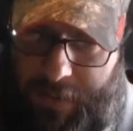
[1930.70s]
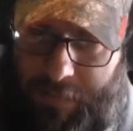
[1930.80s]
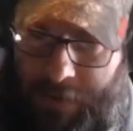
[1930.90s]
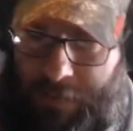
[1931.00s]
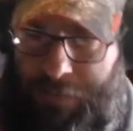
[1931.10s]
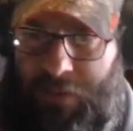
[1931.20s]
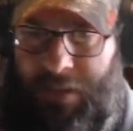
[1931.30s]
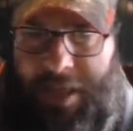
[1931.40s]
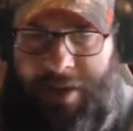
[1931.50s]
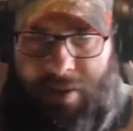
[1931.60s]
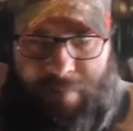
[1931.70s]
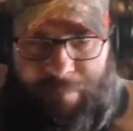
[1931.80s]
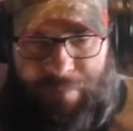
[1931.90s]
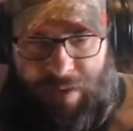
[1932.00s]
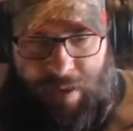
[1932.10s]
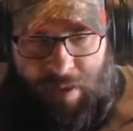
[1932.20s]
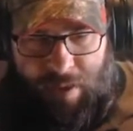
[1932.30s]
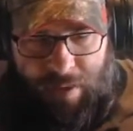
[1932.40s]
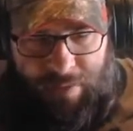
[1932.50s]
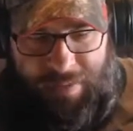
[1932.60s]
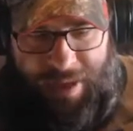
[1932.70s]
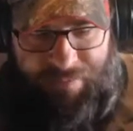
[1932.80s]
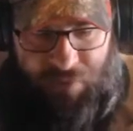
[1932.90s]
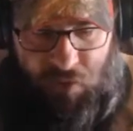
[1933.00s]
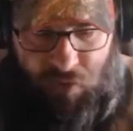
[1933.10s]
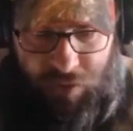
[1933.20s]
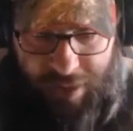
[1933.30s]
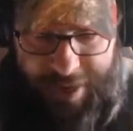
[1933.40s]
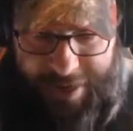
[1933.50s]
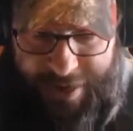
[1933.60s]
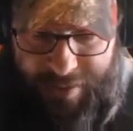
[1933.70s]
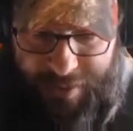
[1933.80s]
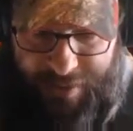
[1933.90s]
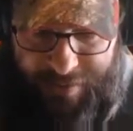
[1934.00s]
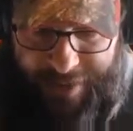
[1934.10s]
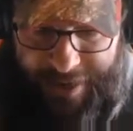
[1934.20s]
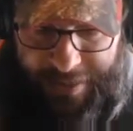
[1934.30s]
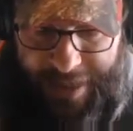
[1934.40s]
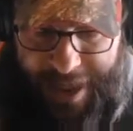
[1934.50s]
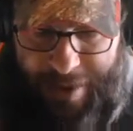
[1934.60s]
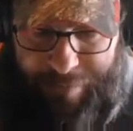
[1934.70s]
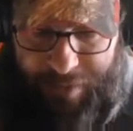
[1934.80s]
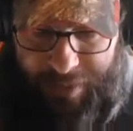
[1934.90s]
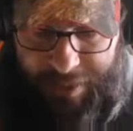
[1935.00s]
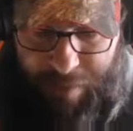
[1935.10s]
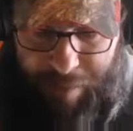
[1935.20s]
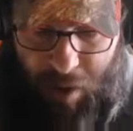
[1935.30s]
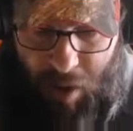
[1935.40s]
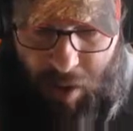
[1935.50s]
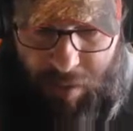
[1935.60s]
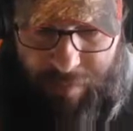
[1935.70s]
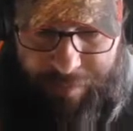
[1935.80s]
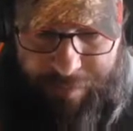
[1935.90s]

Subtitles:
And we're going to put a lot of left curl on it, I think. Not a lot, but like a ball.